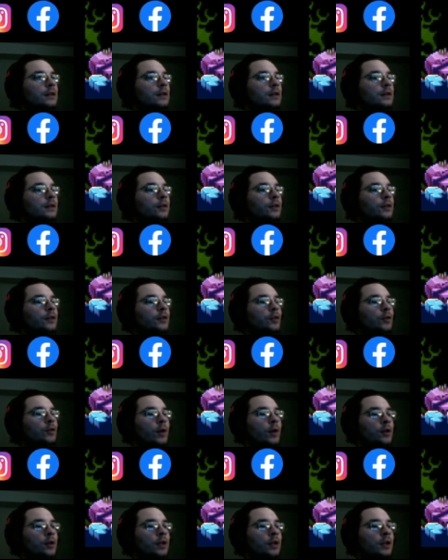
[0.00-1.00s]
There is a
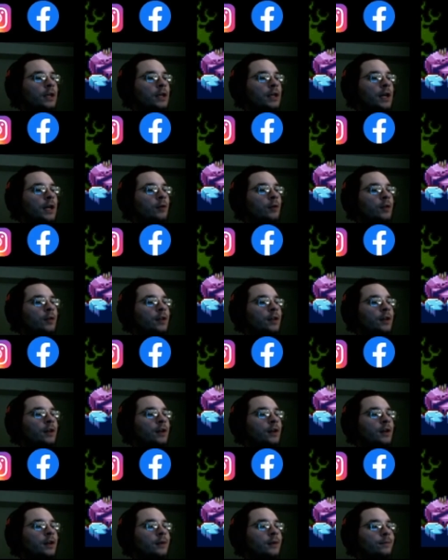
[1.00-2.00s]
way you can get it with
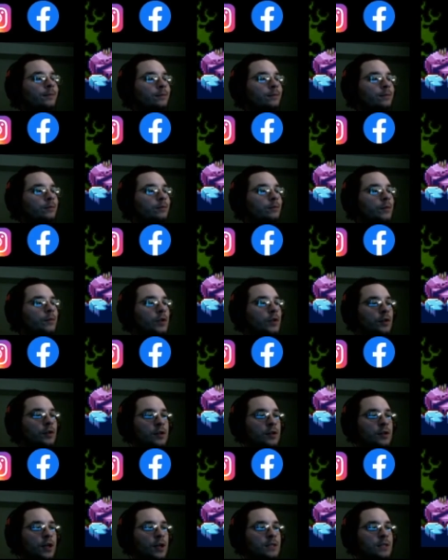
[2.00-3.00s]

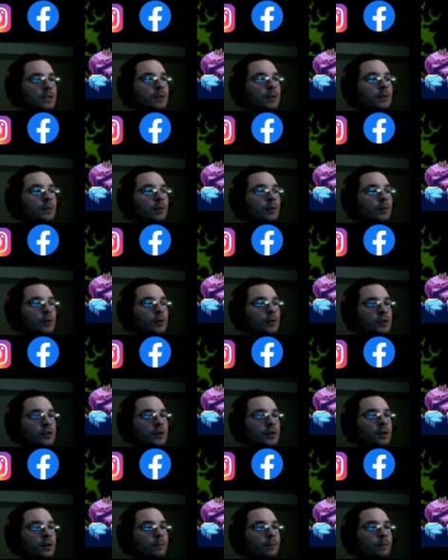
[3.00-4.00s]
using Ice Beam, but we're just
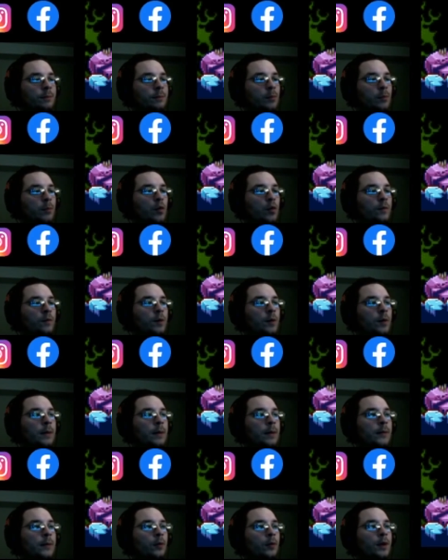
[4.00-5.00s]
gonna Morph Ball
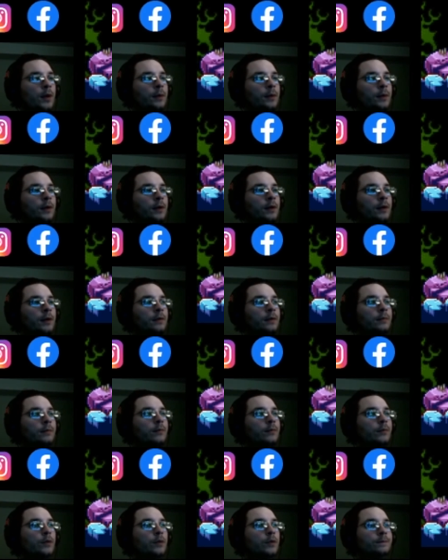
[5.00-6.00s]
bomb our way up there. Whoop.